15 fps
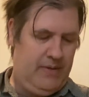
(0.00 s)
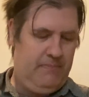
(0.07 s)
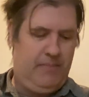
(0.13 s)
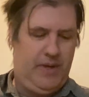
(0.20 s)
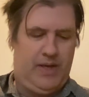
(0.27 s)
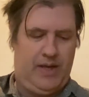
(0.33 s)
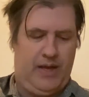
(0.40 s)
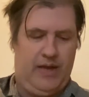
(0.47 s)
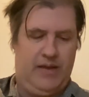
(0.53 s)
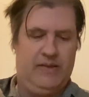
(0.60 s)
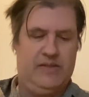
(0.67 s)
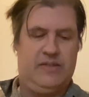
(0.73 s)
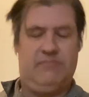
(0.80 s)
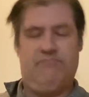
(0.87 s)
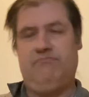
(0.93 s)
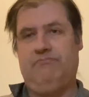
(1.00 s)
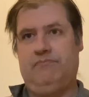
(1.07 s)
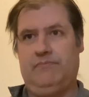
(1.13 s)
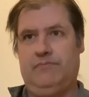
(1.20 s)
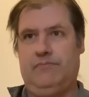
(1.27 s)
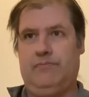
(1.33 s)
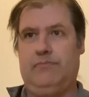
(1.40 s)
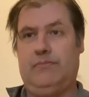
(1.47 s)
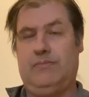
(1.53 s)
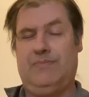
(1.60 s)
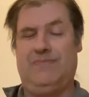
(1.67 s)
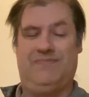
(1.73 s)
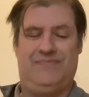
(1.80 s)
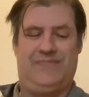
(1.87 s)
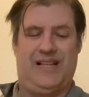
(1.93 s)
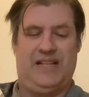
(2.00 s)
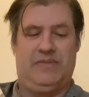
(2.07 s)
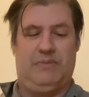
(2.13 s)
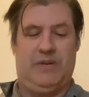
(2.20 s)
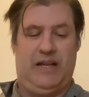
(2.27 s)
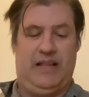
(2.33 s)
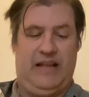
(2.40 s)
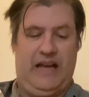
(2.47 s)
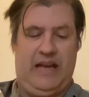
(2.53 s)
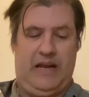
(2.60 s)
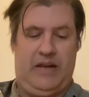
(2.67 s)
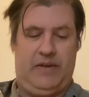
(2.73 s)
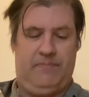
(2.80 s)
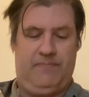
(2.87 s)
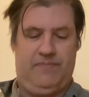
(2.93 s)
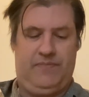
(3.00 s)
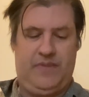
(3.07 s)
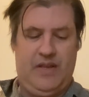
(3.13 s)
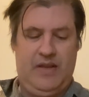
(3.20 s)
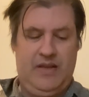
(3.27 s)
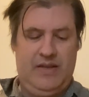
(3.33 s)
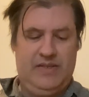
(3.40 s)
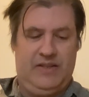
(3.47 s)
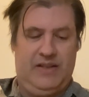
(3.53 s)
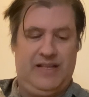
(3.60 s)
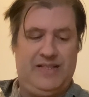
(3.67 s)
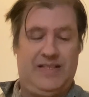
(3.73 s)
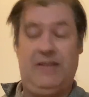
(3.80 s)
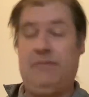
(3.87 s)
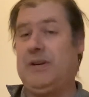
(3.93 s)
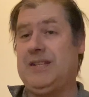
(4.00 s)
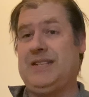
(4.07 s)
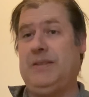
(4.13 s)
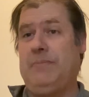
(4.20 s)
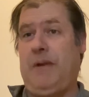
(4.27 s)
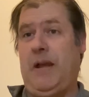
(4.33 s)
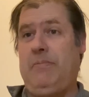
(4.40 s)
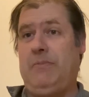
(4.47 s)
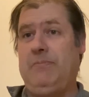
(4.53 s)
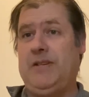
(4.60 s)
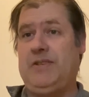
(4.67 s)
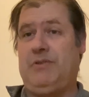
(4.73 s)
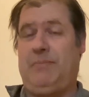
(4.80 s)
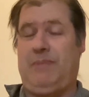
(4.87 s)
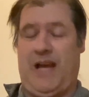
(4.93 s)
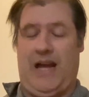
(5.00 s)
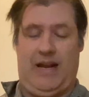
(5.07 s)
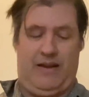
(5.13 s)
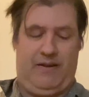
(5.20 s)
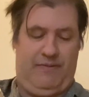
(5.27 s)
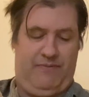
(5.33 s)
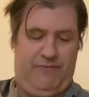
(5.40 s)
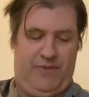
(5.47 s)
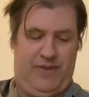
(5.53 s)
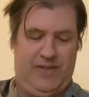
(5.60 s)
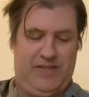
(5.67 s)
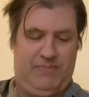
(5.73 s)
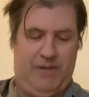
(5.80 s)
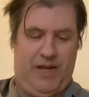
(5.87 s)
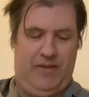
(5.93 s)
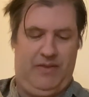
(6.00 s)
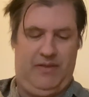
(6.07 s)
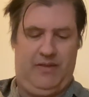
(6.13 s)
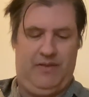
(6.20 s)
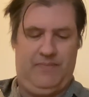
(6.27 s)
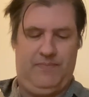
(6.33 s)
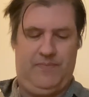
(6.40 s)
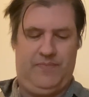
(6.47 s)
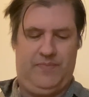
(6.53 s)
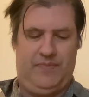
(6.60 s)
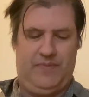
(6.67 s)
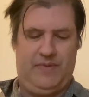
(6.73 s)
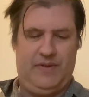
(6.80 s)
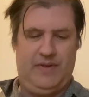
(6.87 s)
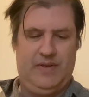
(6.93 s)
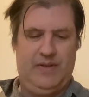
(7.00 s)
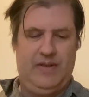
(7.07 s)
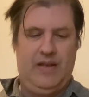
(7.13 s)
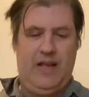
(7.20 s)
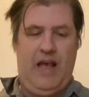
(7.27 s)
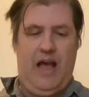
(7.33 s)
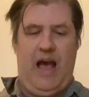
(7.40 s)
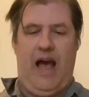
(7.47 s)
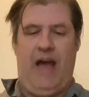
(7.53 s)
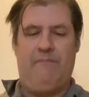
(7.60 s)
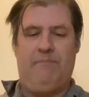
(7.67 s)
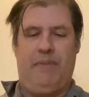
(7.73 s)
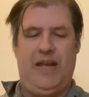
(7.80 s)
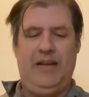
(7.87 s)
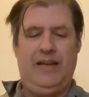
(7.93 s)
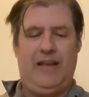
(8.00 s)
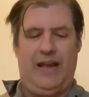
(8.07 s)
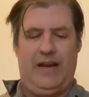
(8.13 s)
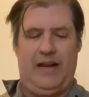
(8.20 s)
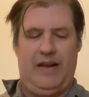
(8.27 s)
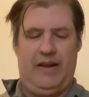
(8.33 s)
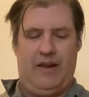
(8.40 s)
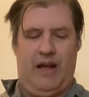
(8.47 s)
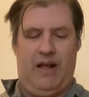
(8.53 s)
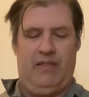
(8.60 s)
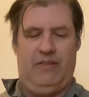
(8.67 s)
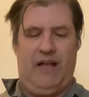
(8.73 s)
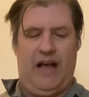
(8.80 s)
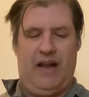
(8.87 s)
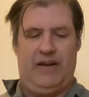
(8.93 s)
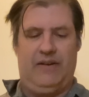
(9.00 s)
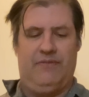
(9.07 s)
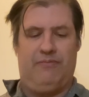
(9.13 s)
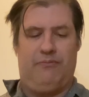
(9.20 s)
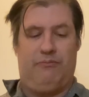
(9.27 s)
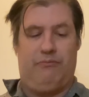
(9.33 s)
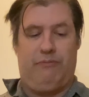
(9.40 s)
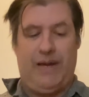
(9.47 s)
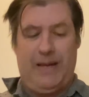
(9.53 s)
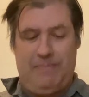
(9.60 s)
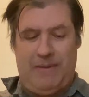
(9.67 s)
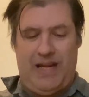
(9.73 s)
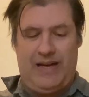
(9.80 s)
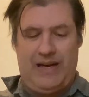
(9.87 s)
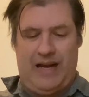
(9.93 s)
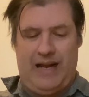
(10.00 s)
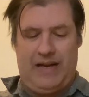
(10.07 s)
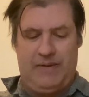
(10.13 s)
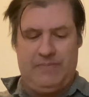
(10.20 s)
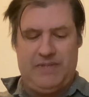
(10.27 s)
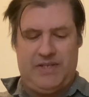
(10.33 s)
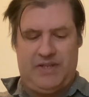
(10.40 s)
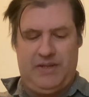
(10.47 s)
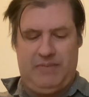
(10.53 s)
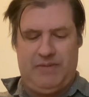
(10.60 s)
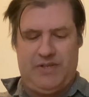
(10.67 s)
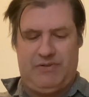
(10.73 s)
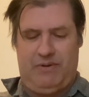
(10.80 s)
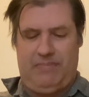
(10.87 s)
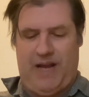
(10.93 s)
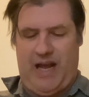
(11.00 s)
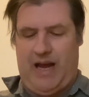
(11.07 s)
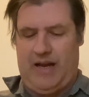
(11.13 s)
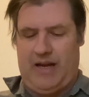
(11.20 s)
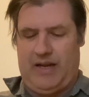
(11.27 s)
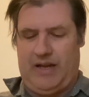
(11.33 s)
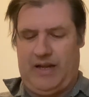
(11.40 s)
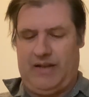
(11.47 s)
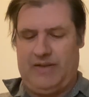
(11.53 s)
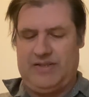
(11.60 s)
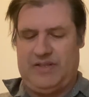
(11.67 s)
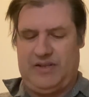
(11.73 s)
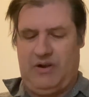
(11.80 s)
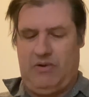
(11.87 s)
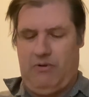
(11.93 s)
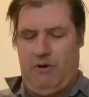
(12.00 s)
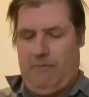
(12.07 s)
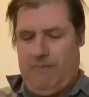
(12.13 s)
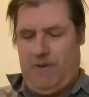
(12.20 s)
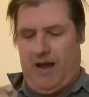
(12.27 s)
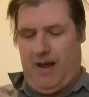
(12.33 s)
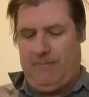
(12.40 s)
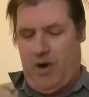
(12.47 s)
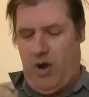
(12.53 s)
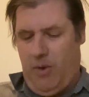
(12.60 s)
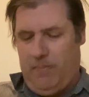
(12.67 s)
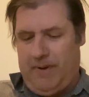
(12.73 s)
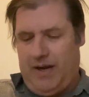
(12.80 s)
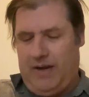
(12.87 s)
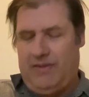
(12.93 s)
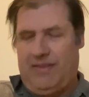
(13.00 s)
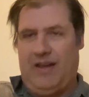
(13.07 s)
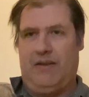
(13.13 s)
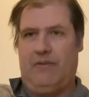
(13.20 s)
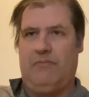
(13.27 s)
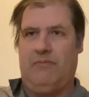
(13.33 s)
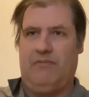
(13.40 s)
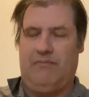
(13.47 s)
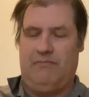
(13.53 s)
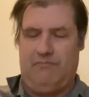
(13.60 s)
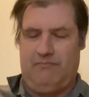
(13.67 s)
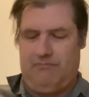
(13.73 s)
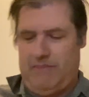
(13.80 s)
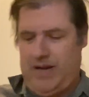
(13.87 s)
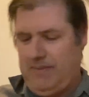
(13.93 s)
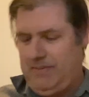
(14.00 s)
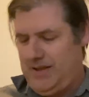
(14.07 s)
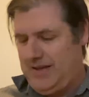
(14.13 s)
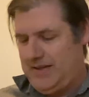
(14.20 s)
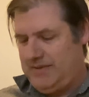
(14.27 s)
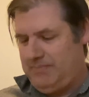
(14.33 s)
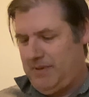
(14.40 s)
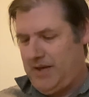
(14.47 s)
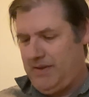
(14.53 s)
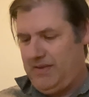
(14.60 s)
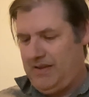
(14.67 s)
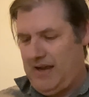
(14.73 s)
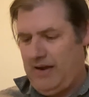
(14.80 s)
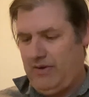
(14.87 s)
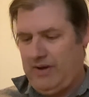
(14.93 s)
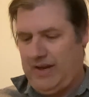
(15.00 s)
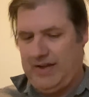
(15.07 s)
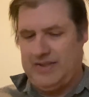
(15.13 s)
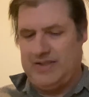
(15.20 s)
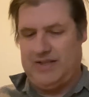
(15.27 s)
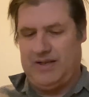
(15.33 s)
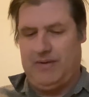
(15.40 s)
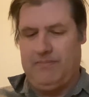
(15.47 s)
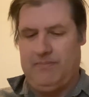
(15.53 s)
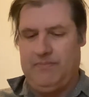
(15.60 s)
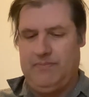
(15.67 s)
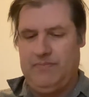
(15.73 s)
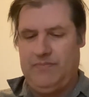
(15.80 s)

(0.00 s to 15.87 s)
because that's what I like. So let's see what's in the paper mystery pack for this month. I've been getting a lot of repeat items in the mystery pack, so I'm hoping that maybe this month I'll get some